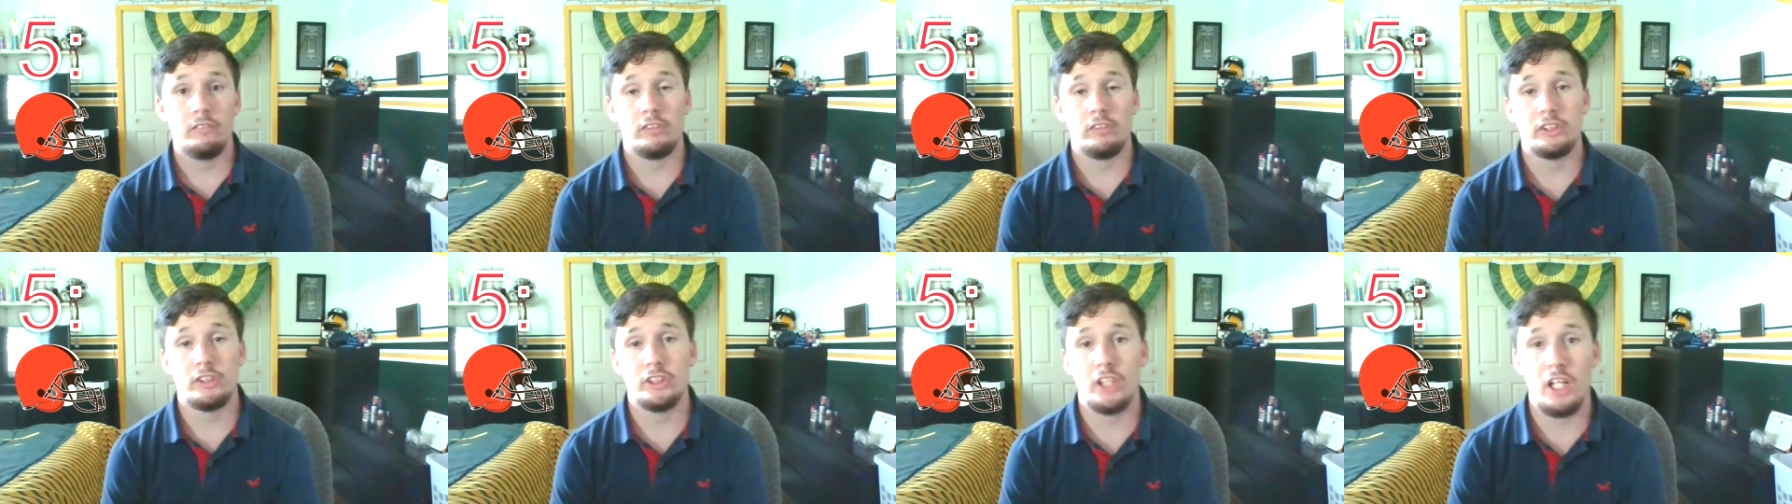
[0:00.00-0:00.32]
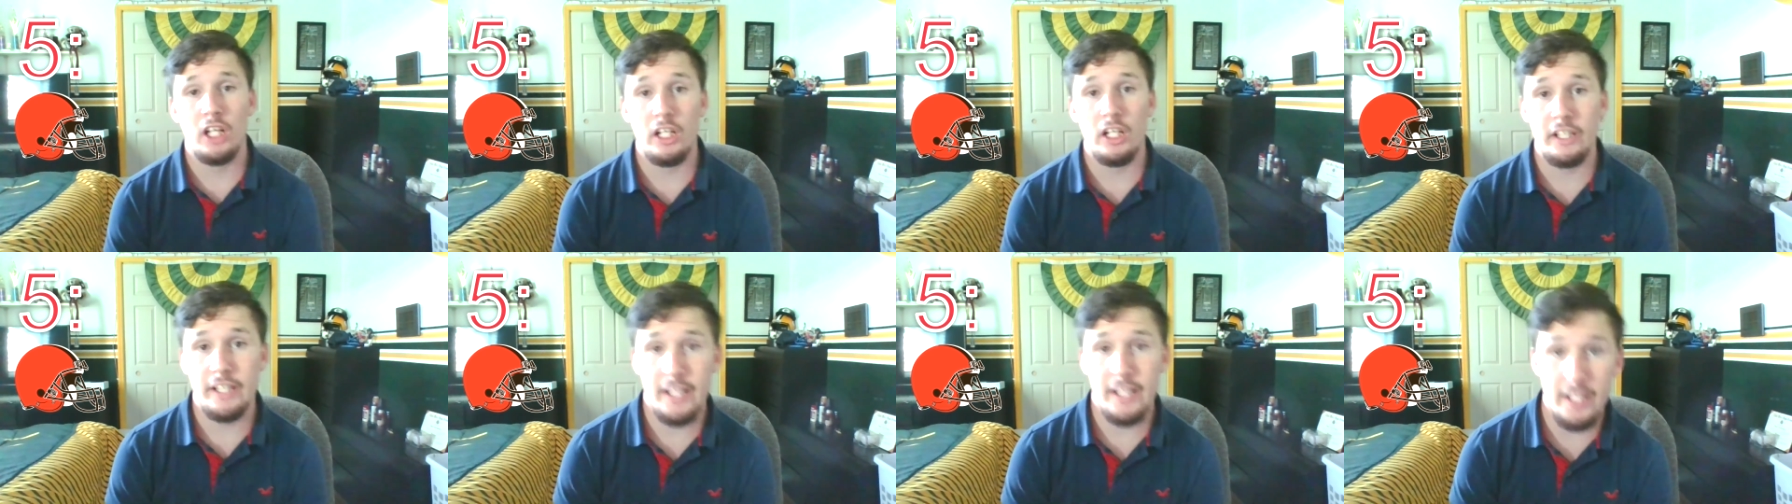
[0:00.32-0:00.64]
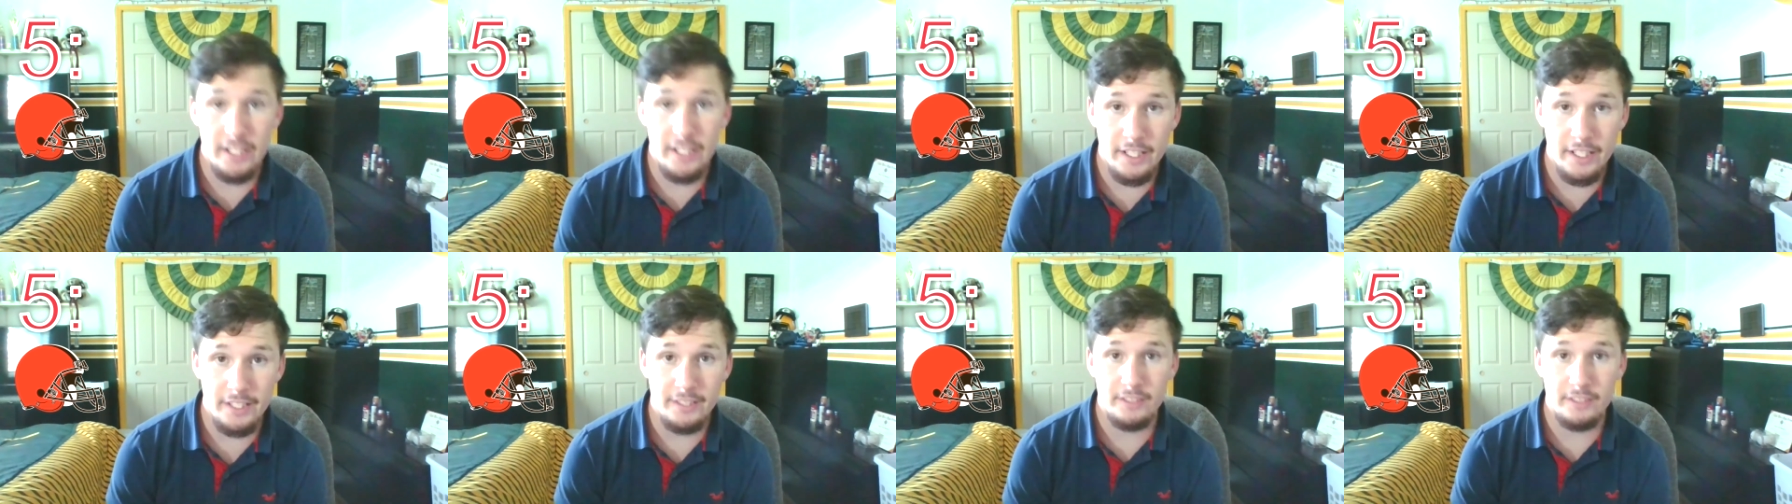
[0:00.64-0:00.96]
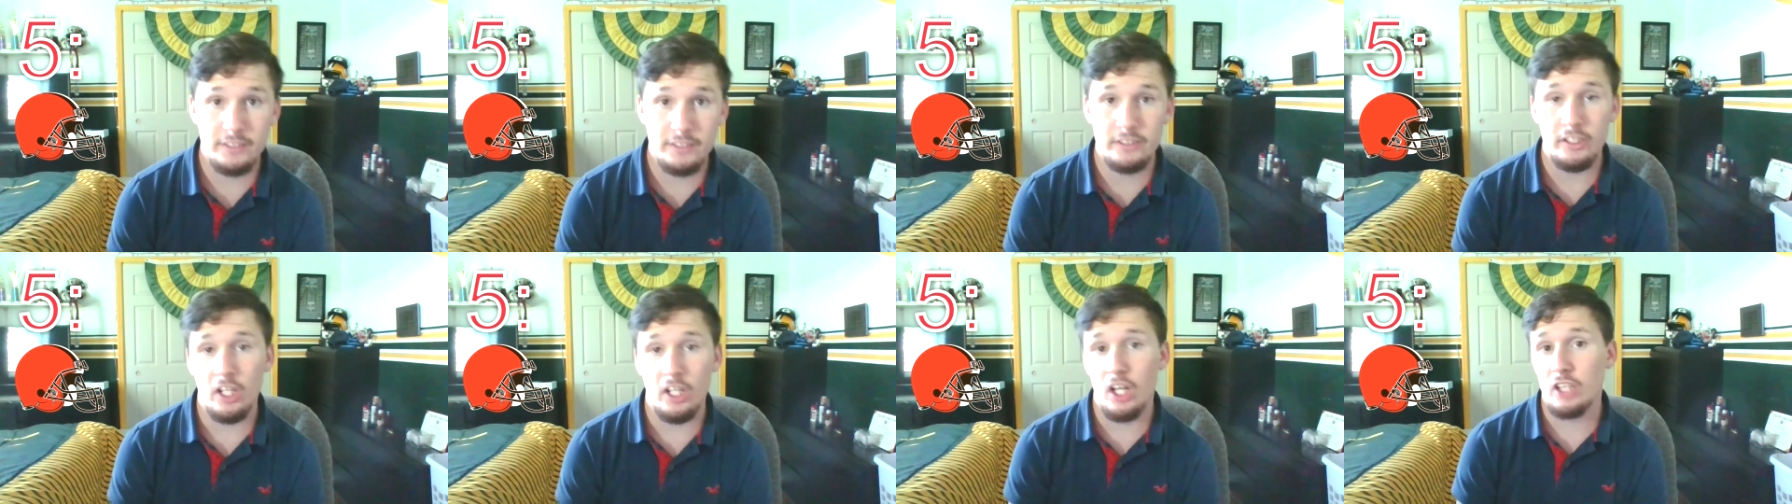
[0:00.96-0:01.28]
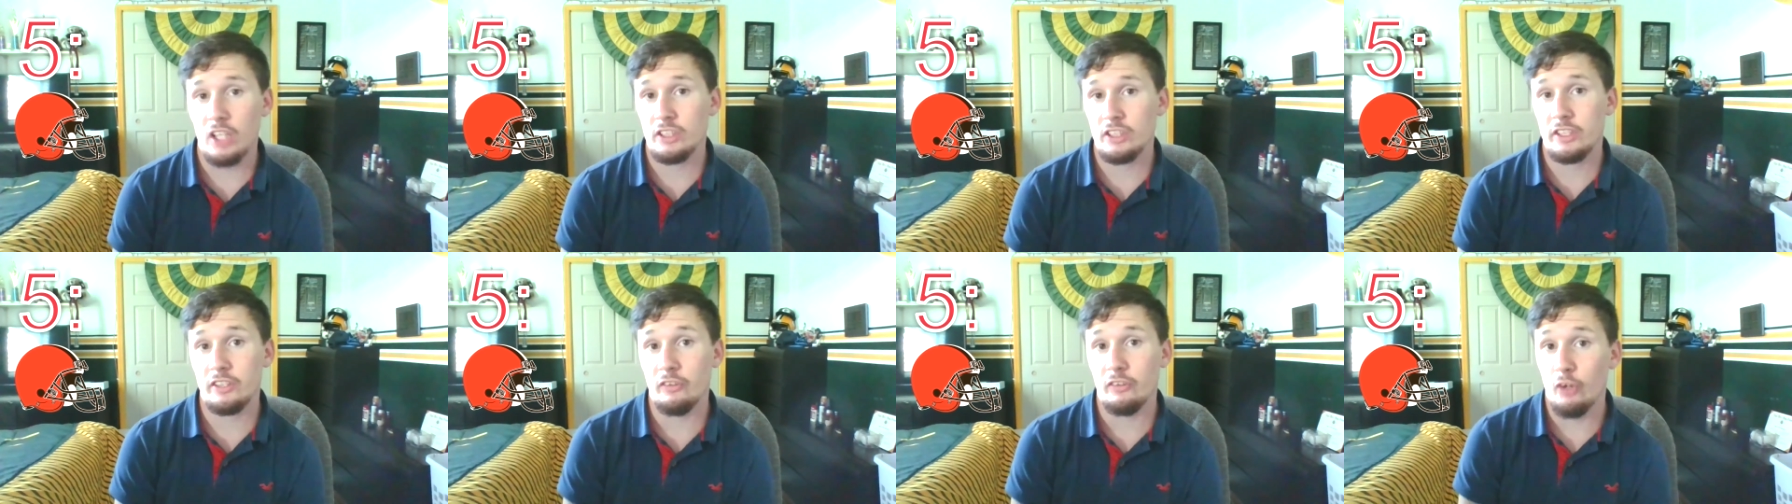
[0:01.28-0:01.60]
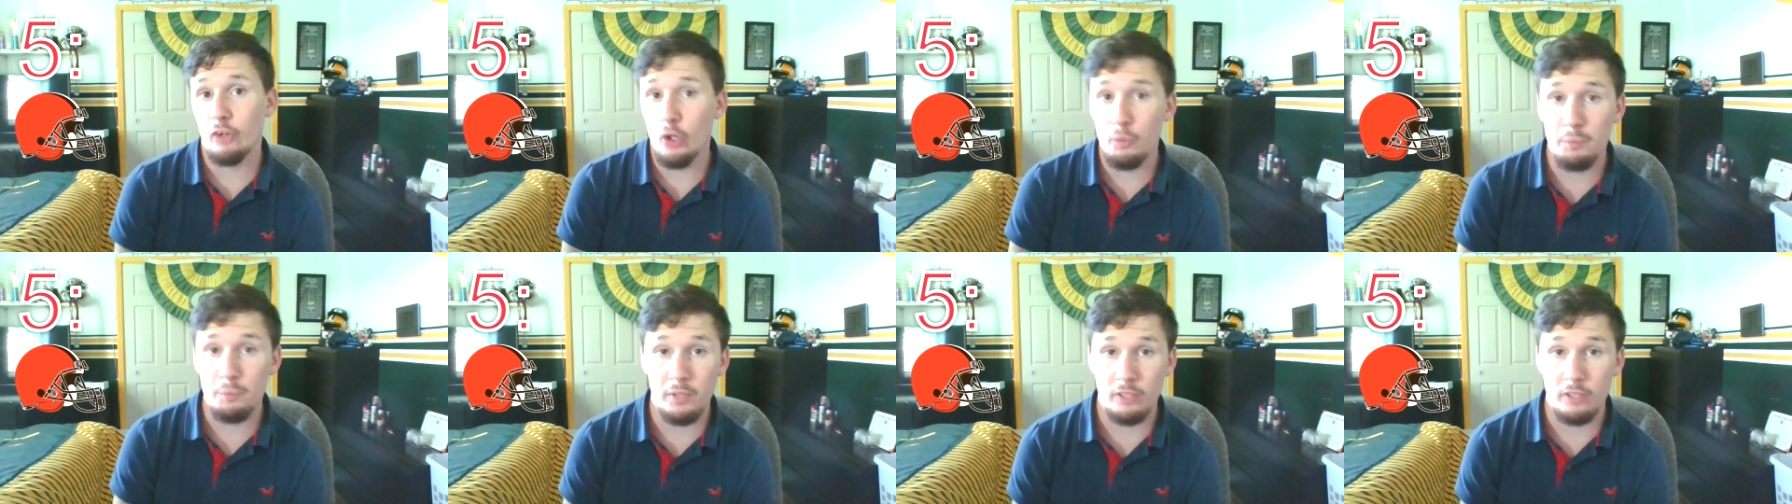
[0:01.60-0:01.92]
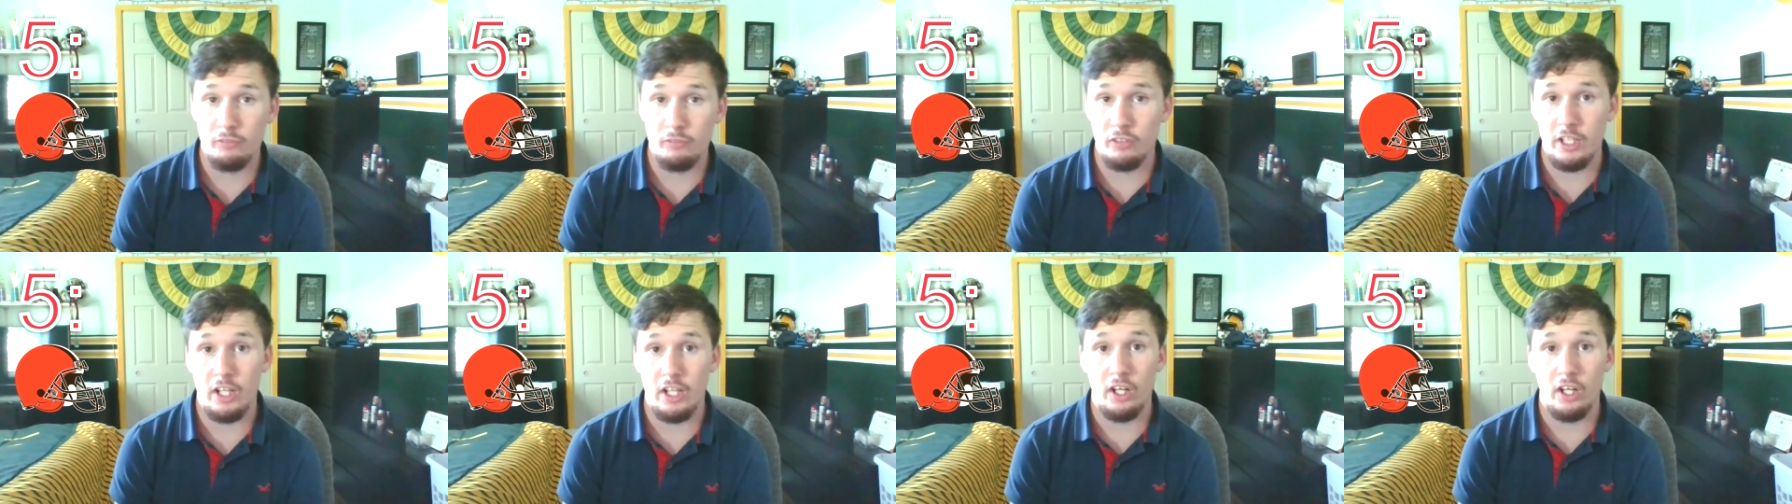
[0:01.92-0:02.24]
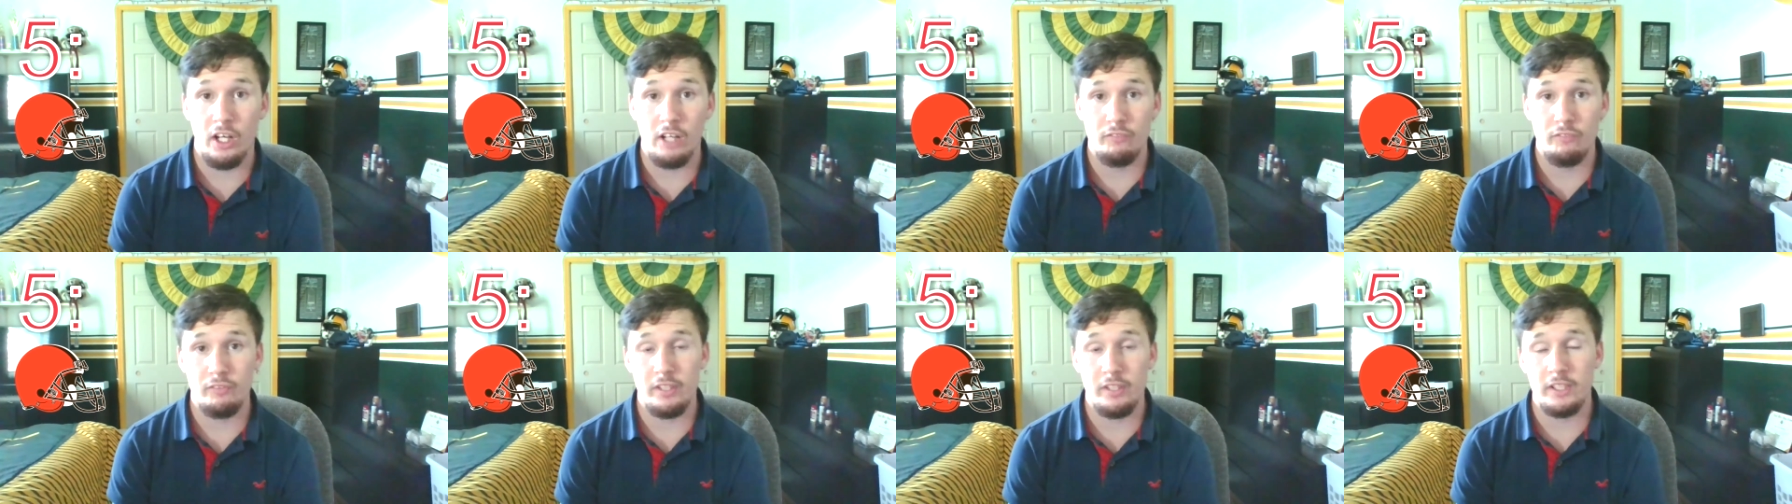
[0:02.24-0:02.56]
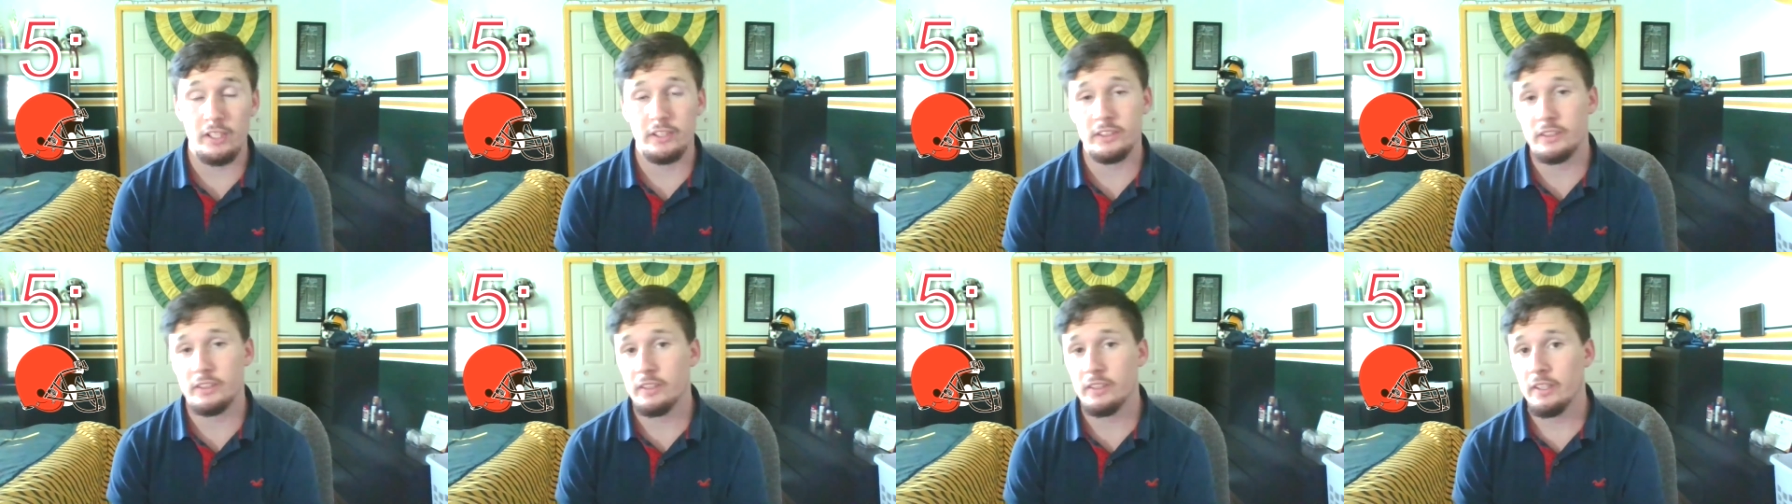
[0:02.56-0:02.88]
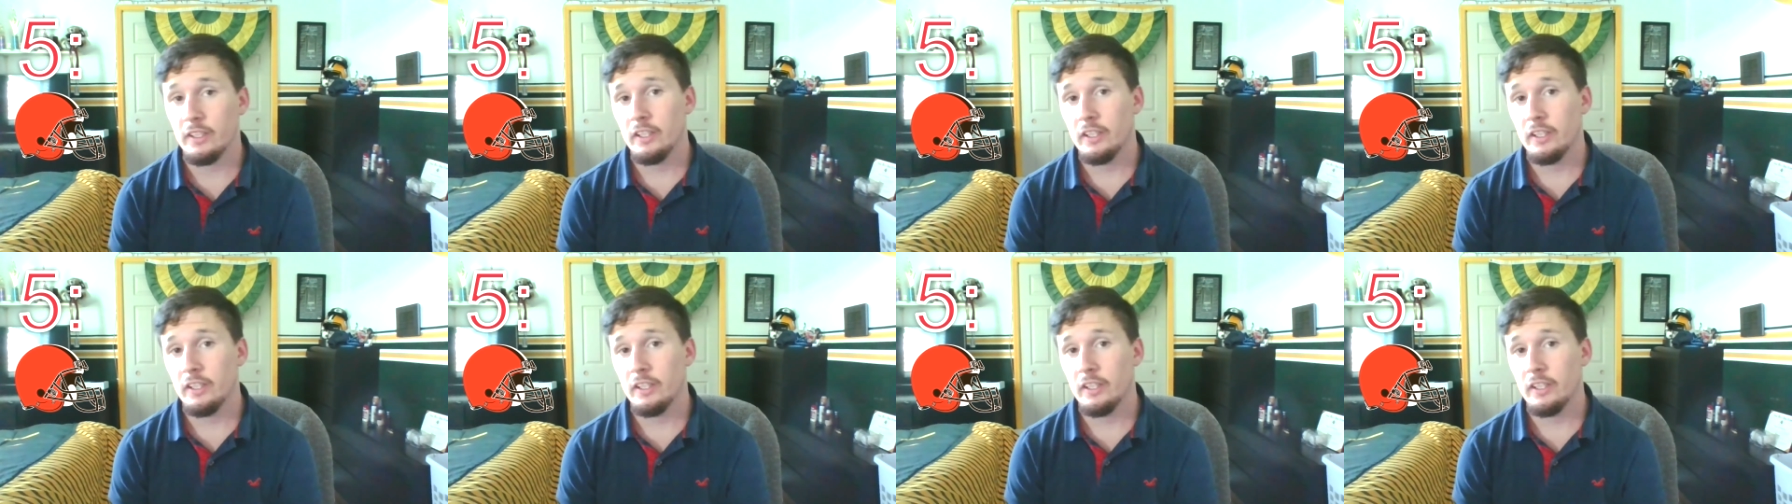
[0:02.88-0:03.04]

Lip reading: Rashawn Higgins, Austin Hooper for the offense.